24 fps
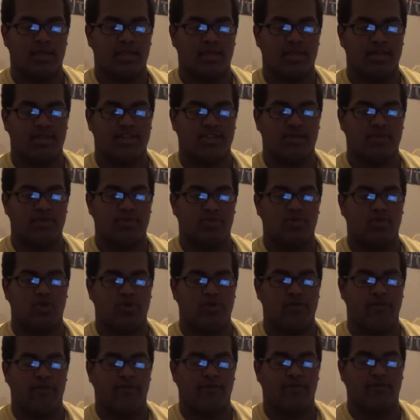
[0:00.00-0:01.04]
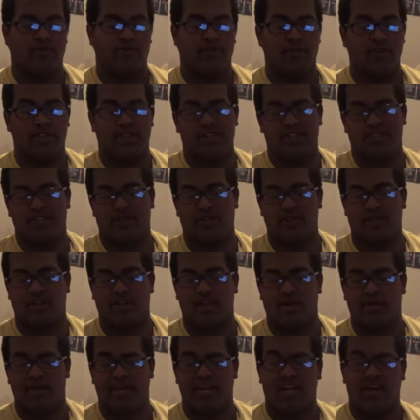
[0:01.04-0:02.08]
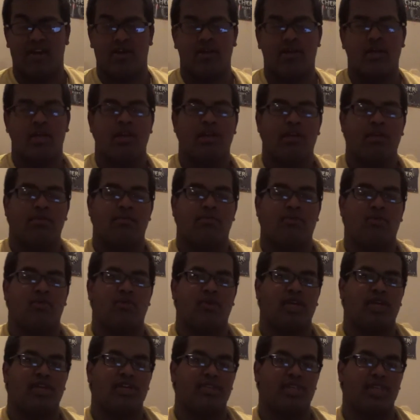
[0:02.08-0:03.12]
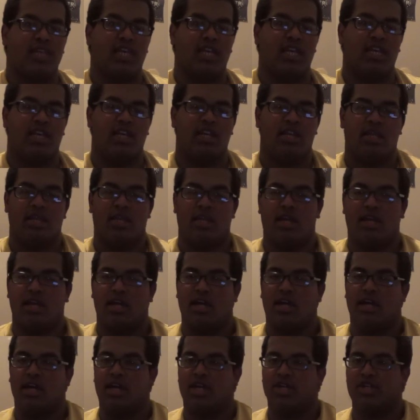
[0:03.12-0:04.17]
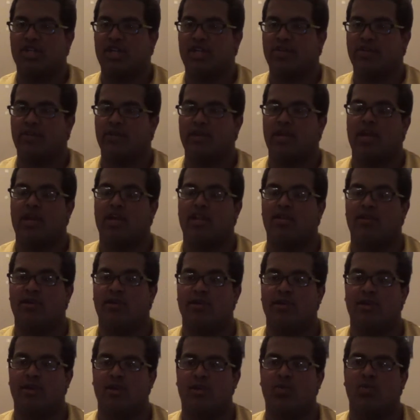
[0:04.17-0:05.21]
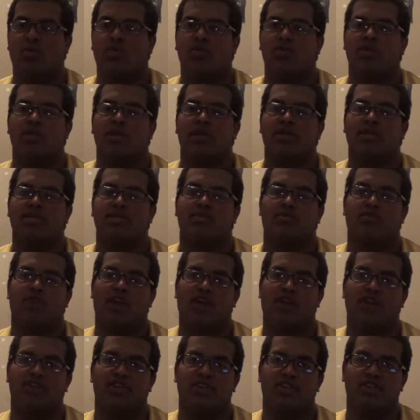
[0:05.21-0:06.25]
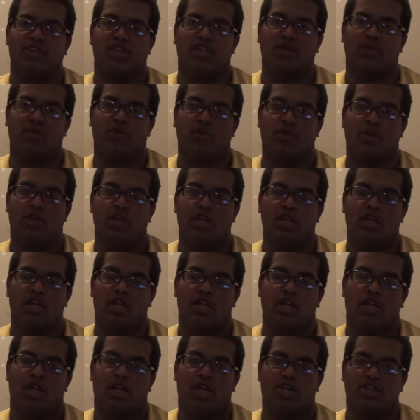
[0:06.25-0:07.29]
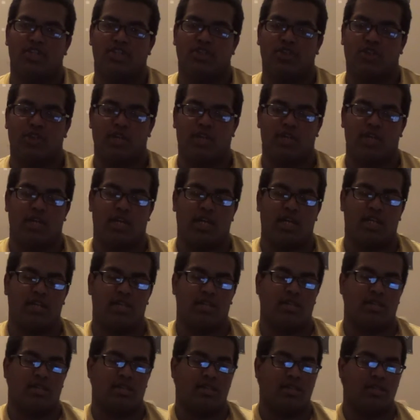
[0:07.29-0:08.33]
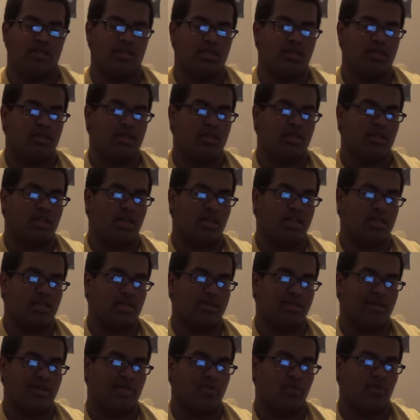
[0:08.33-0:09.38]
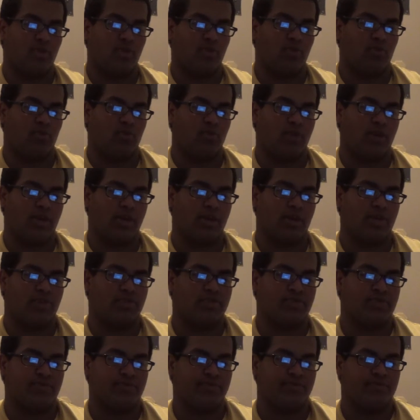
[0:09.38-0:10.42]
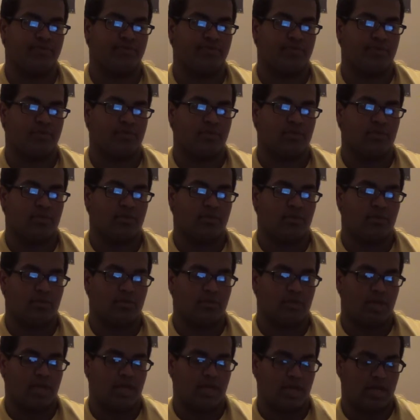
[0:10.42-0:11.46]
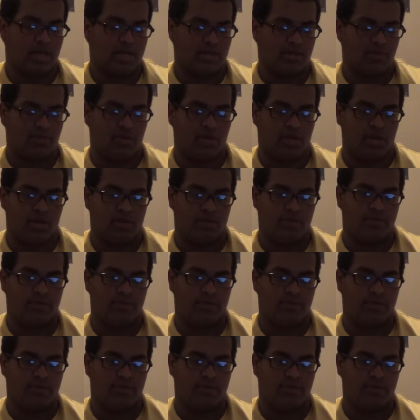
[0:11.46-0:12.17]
some truthfulness started coming out between eazy-e, Jerry Heller, Ruthless Records in general, Suge Knight, and Death Row Records as well.